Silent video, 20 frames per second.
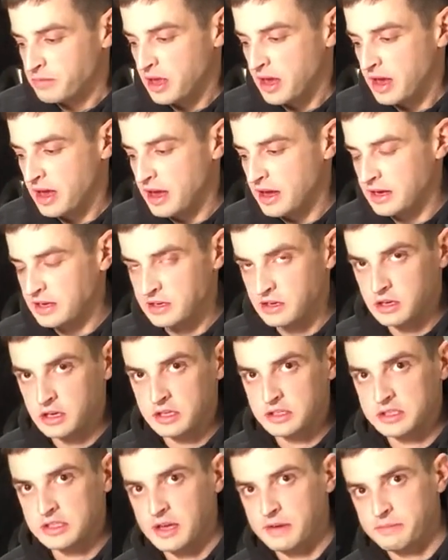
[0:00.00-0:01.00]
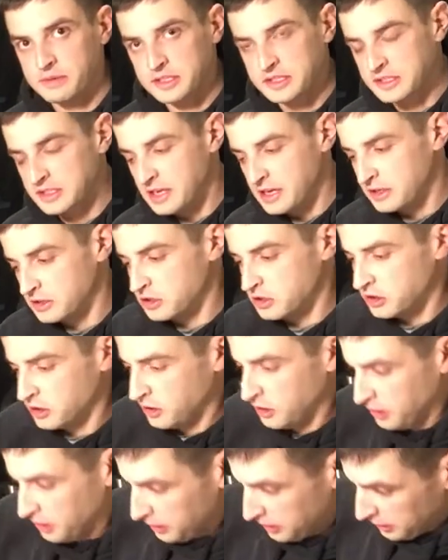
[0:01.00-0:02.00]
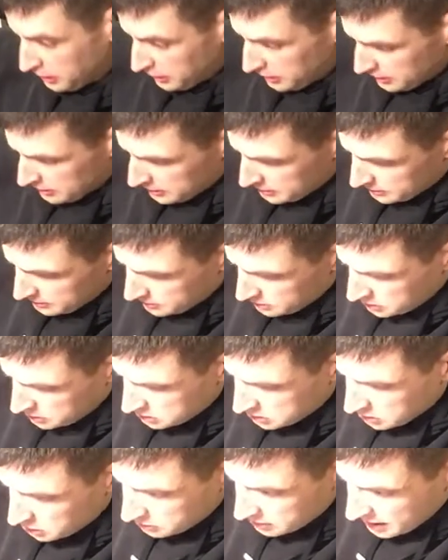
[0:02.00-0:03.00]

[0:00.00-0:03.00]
you're going to skip a stitch. So